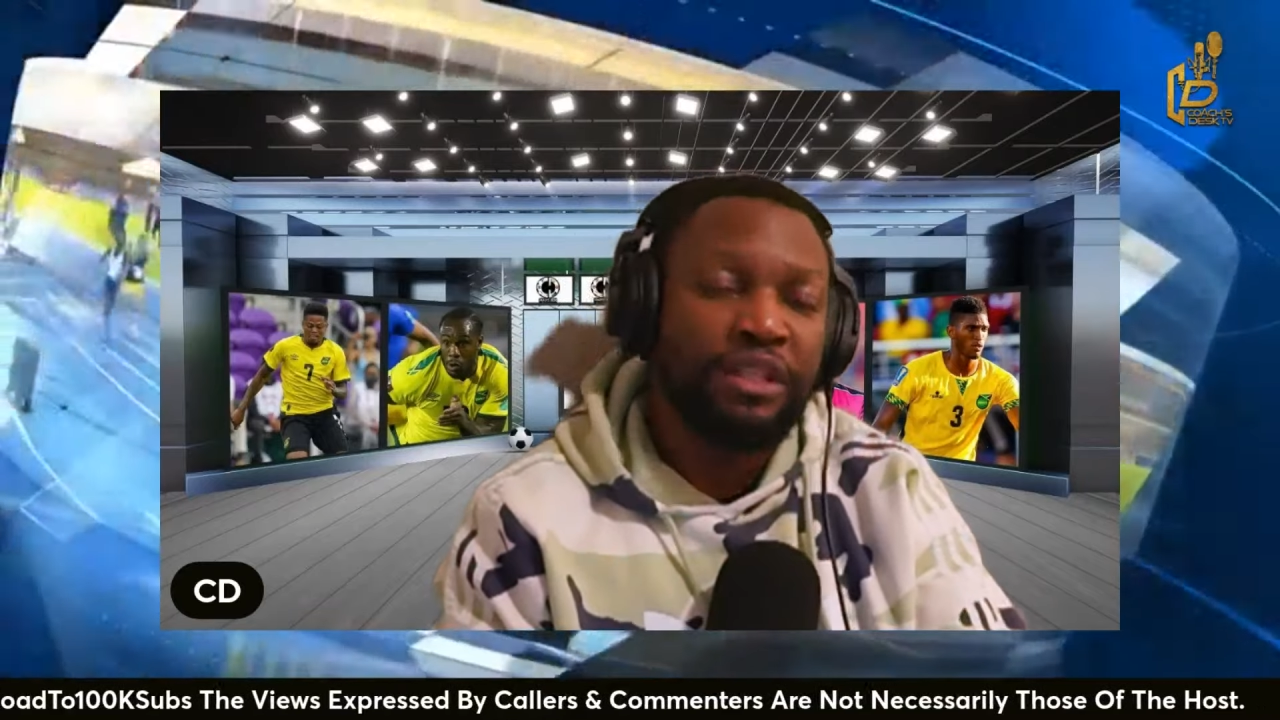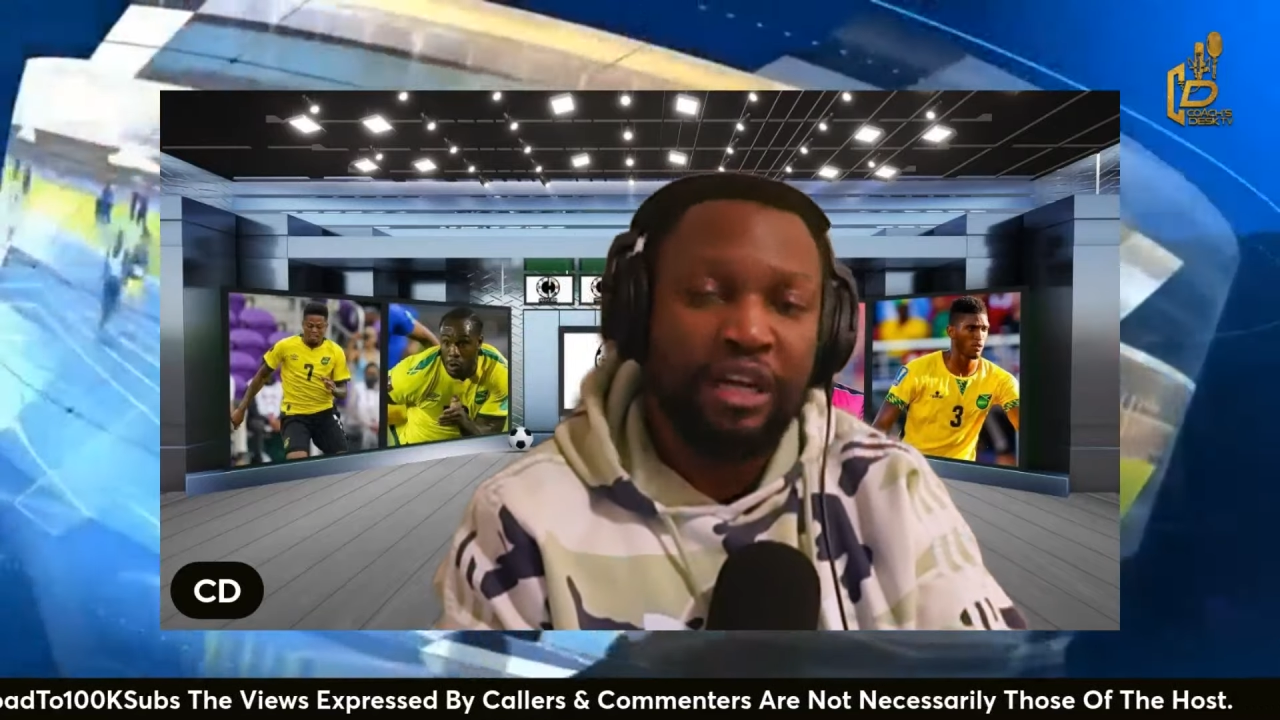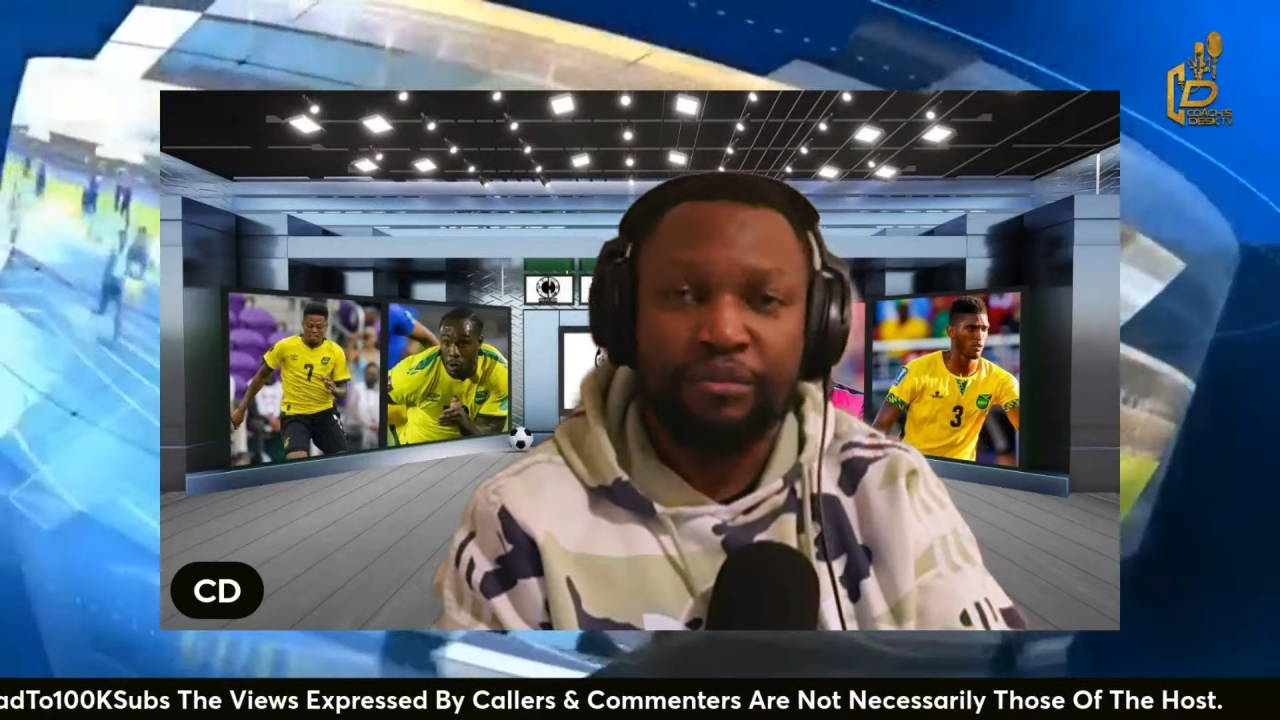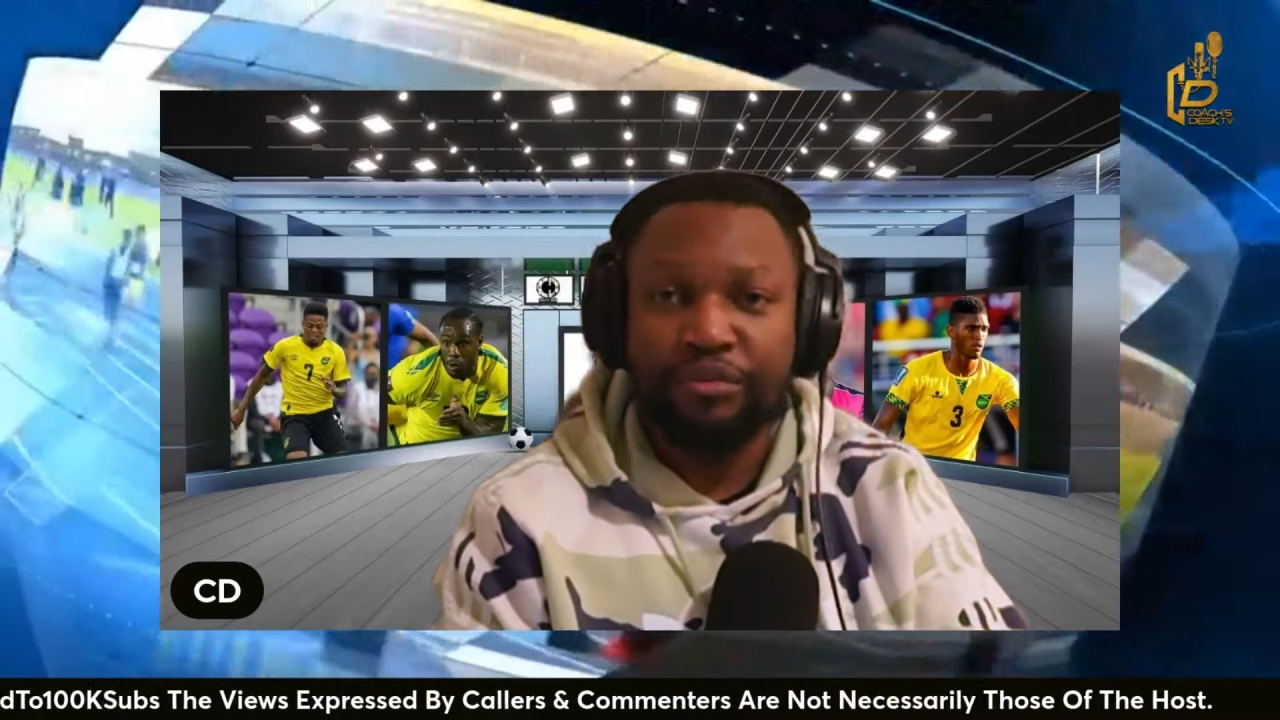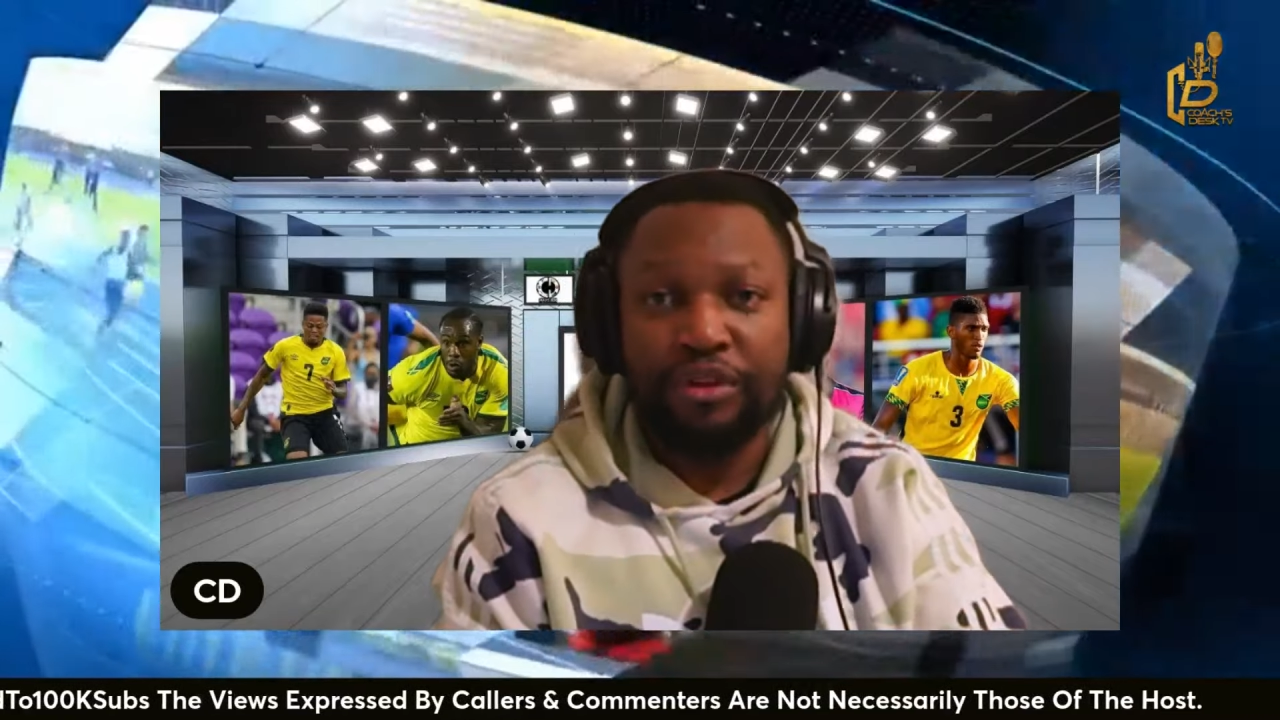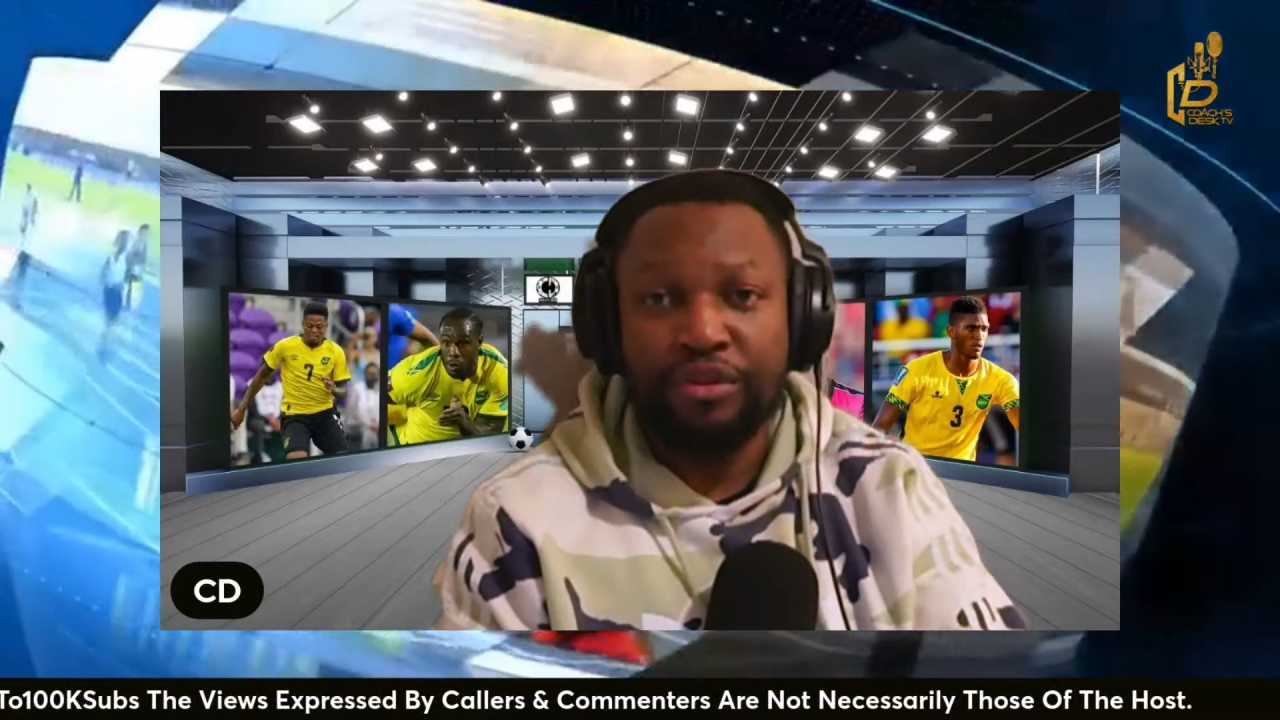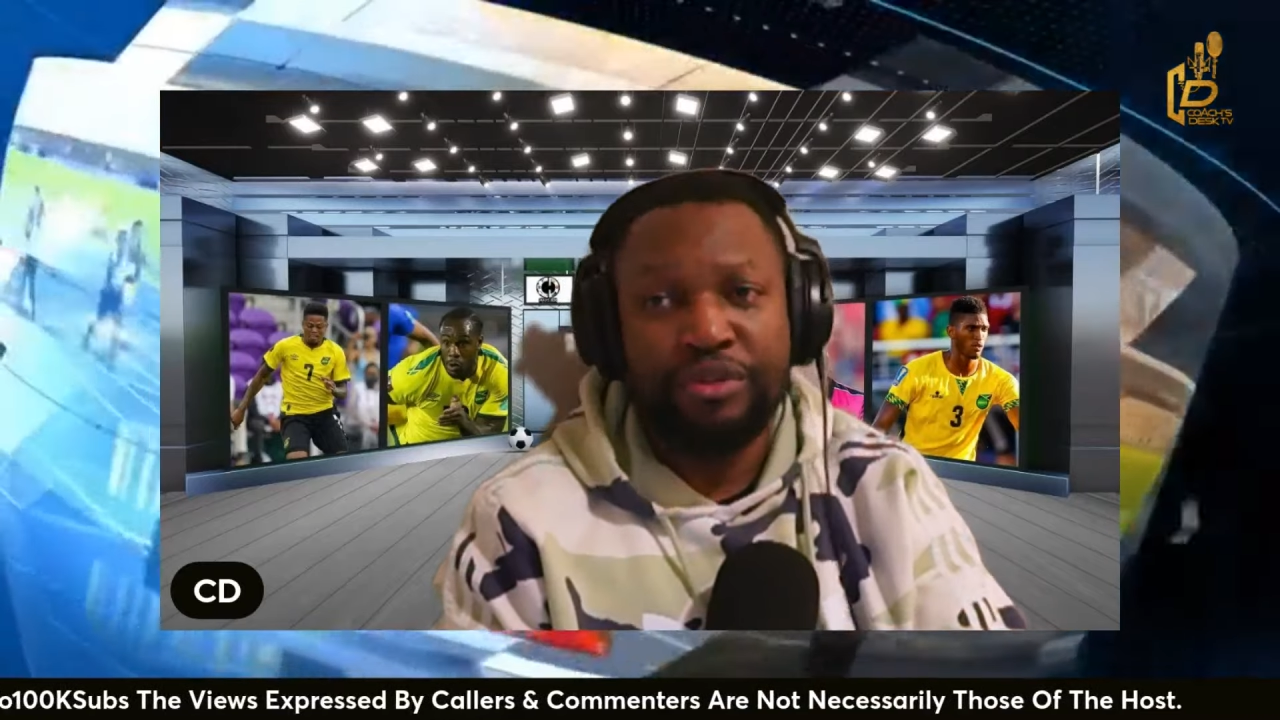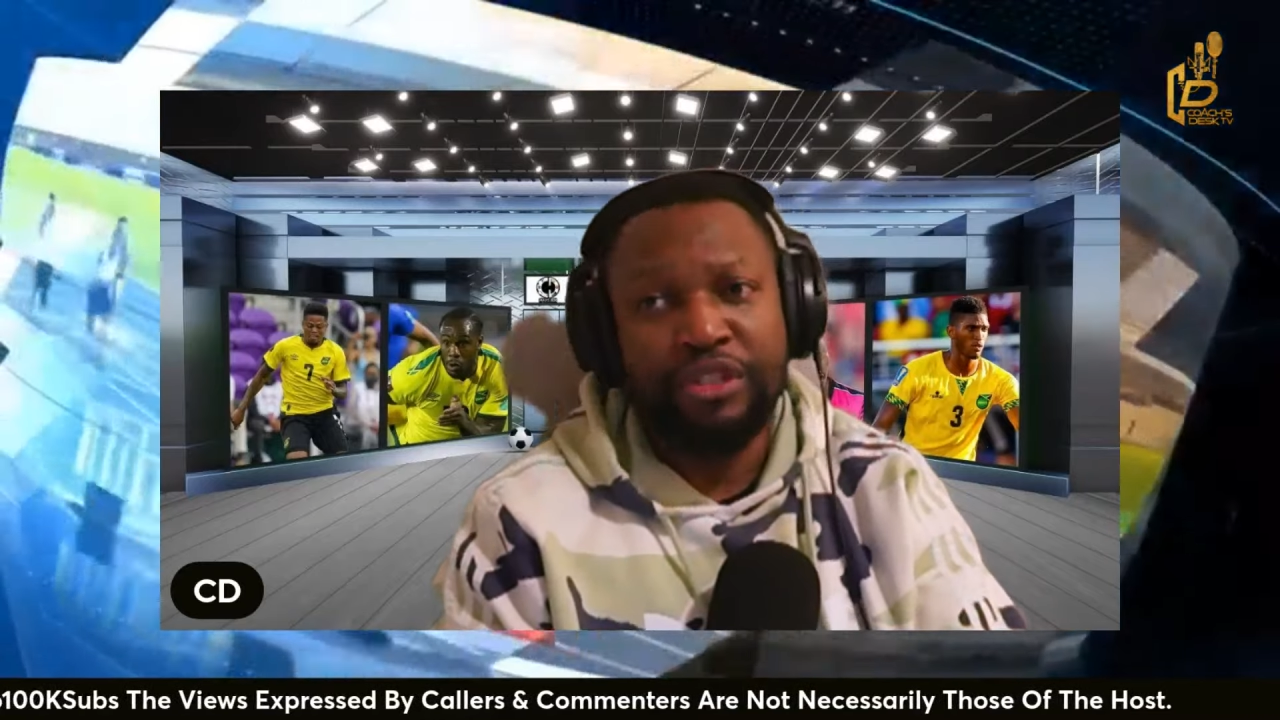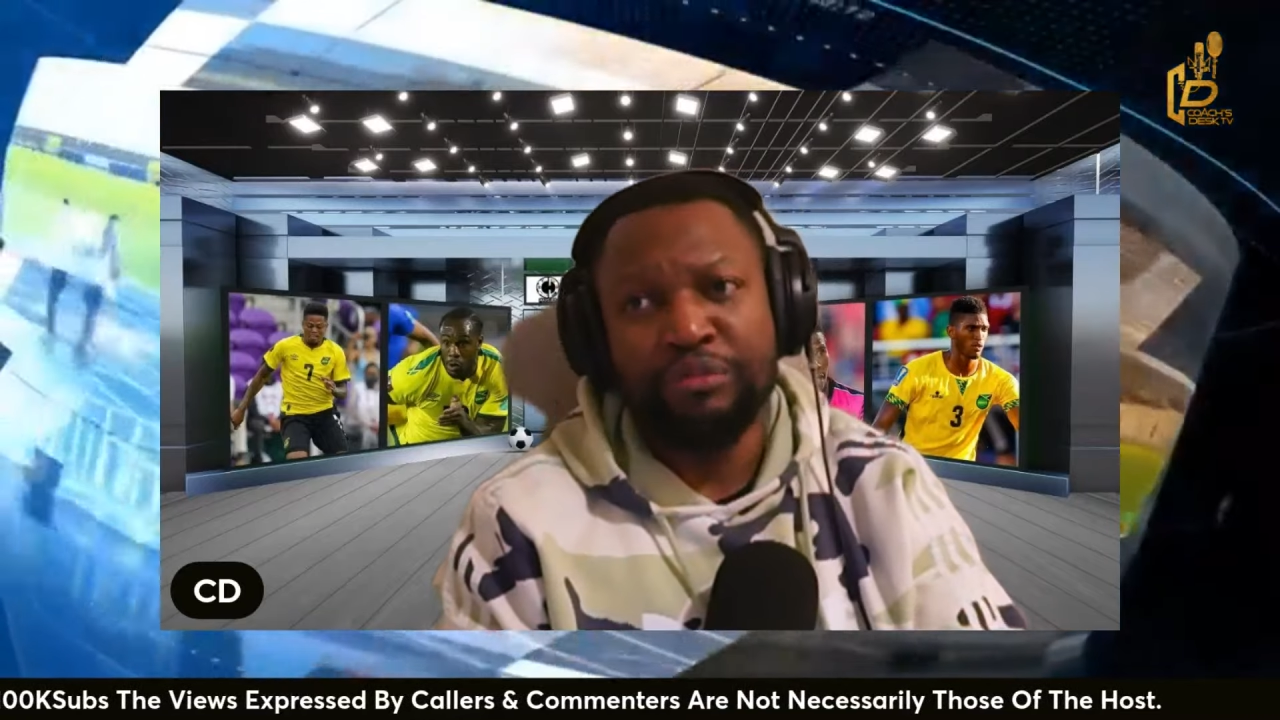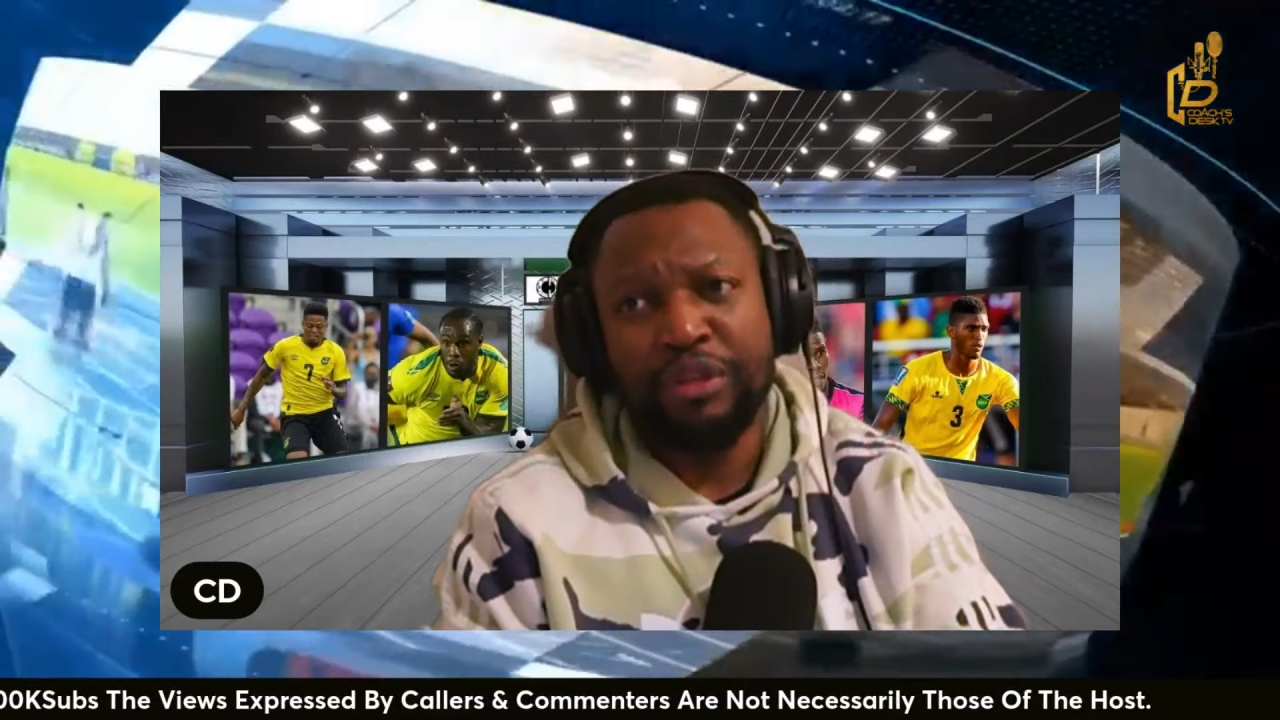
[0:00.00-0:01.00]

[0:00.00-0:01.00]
happened for a reason,